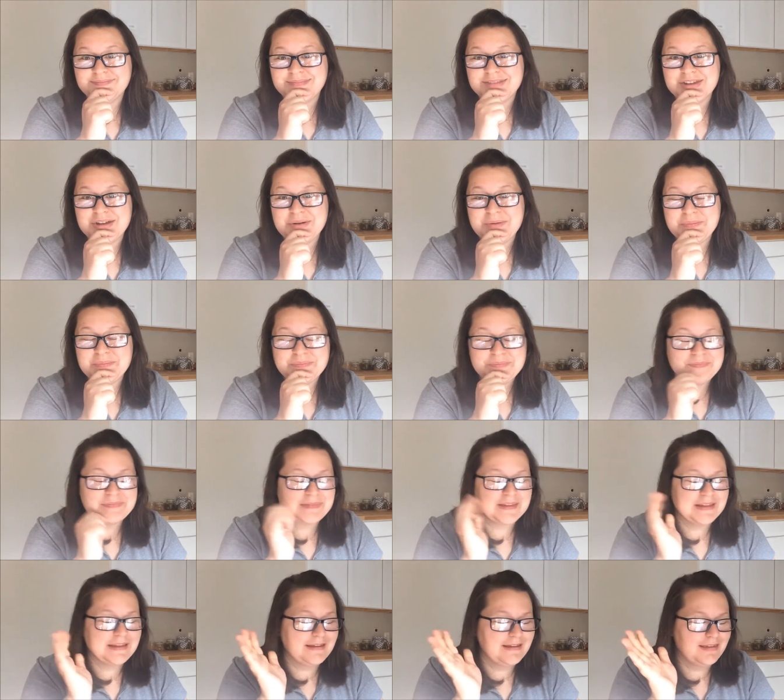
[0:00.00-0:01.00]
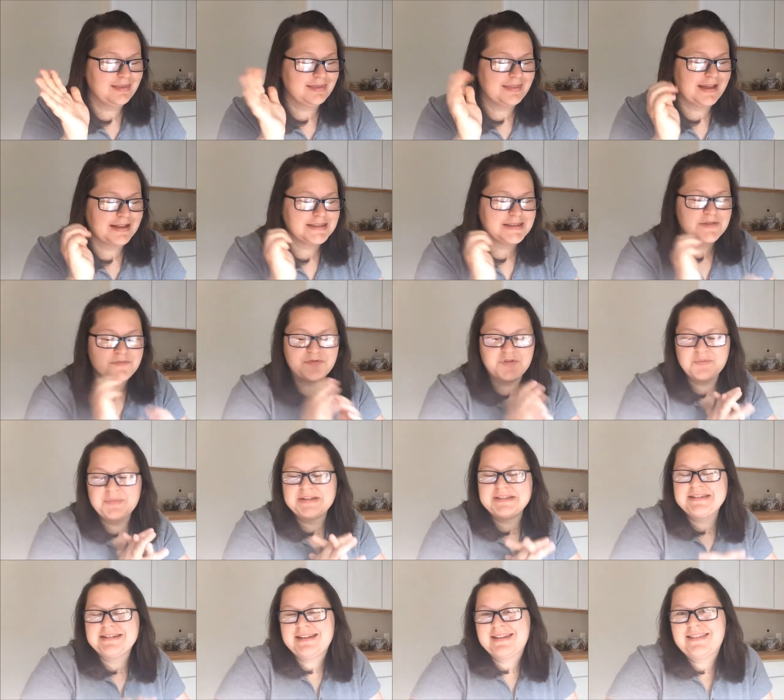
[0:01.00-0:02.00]
So that's it for
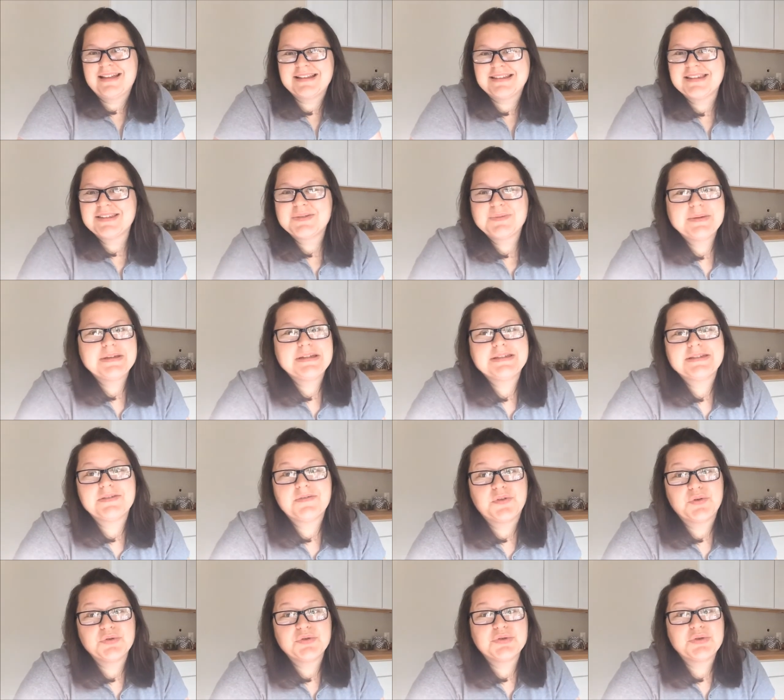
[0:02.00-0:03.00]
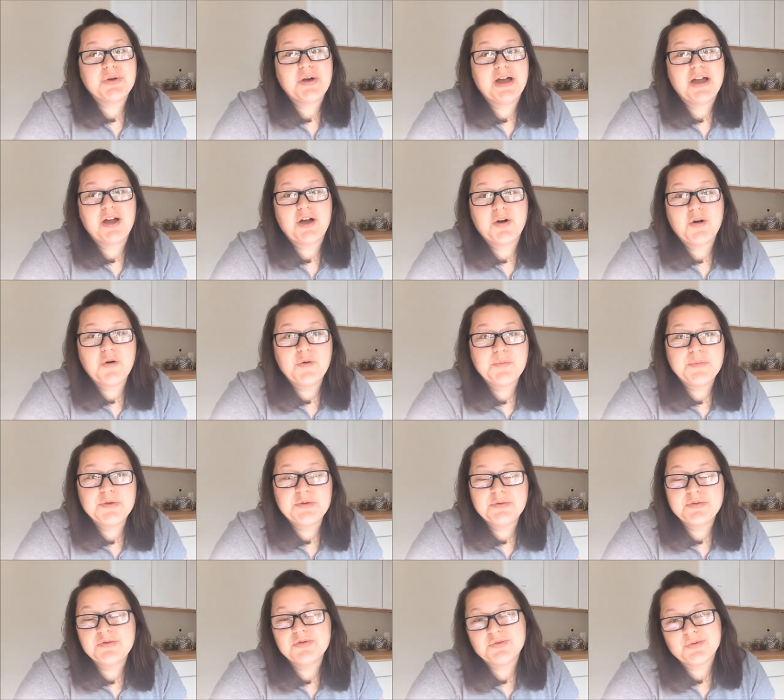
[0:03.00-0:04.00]
me today. That's this week's devotional. I hope
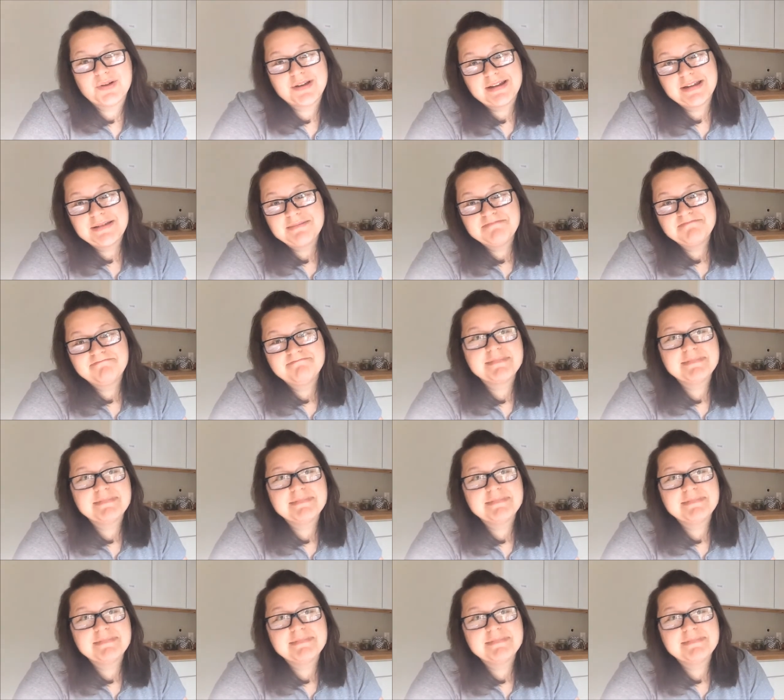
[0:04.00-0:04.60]
you enjoyed it.